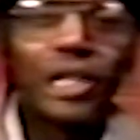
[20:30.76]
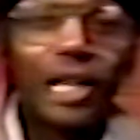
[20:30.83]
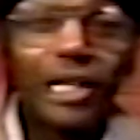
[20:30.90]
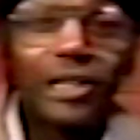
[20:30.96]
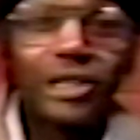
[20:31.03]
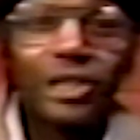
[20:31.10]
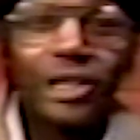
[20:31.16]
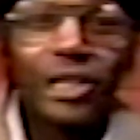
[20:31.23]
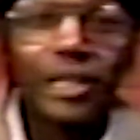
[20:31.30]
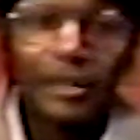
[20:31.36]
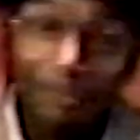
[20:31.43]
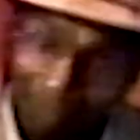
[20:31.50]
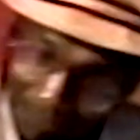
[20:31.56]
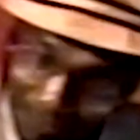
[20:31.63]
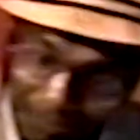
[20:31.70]
luck to
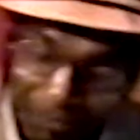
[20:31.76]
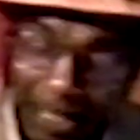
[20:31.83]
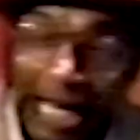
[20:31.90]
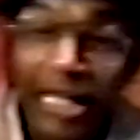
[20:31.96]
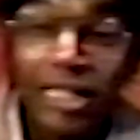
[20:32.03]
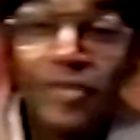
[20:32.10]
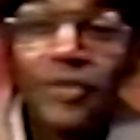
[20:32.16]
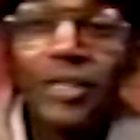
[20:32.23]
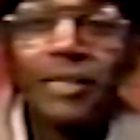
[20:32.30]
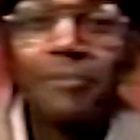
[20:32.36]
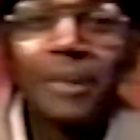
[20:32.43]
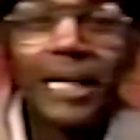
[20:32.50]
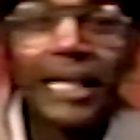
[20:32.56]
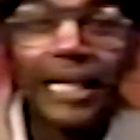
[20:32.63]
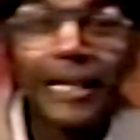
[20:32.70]
you. Thanks for the
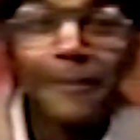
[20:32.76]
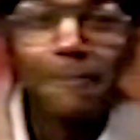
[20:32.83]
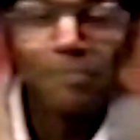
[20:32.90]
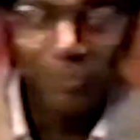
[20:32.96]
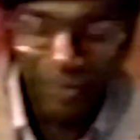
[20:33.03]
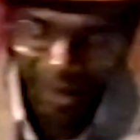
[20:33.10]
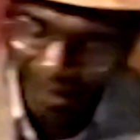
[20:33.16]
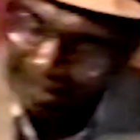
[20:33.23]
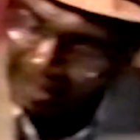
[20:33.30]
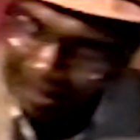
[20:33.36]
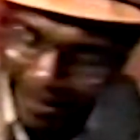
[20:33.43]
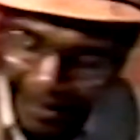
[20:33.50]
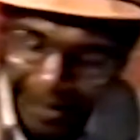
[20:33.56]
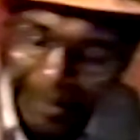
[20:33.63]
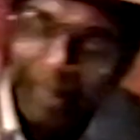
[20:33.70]
money.
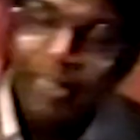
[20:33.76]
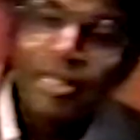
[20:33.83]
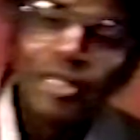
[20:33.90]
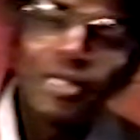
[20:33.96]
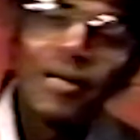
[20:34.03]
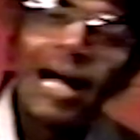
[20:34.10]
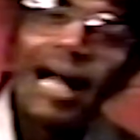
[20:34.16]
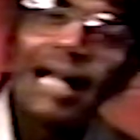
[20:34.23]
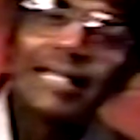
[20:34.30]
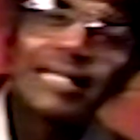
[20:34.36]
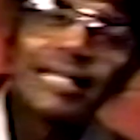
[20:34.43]
So I